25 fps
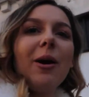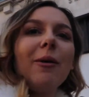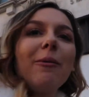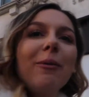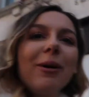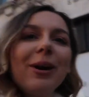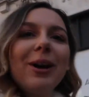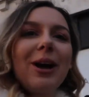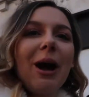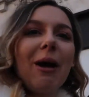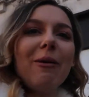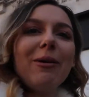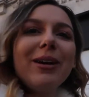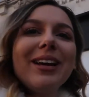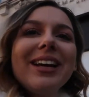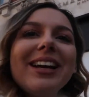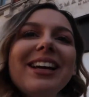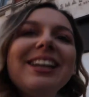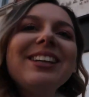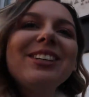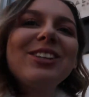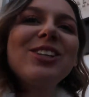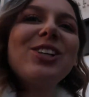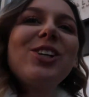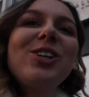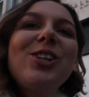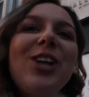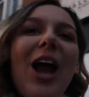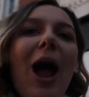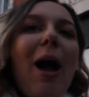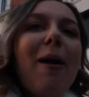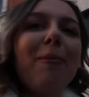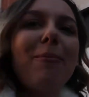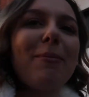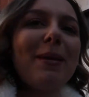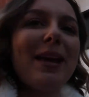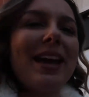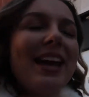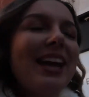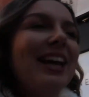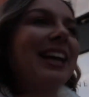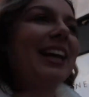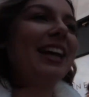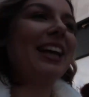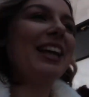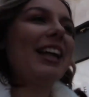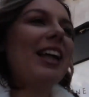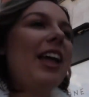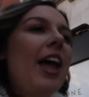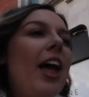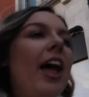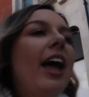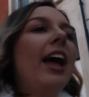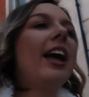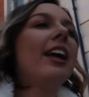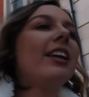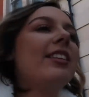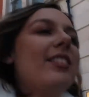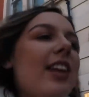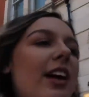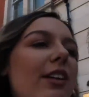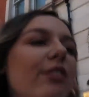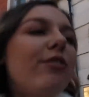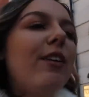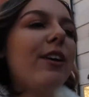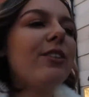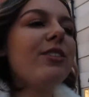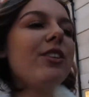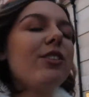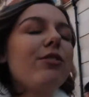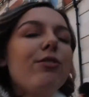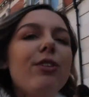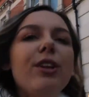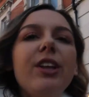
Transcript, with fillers: We're going shopping. Tess found this